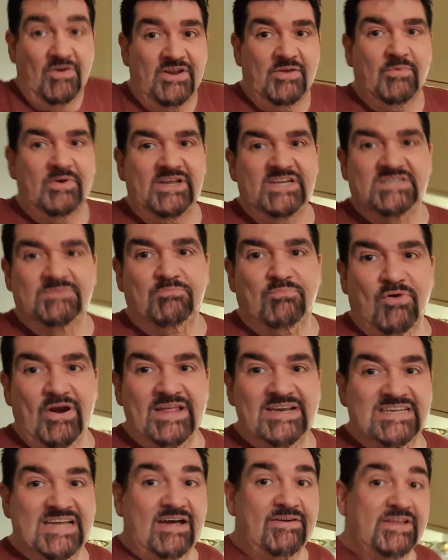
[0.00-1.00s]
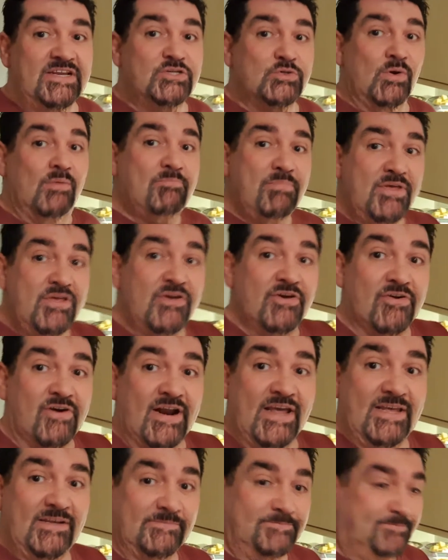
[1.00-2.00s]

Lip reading: You want it to break down into a puree.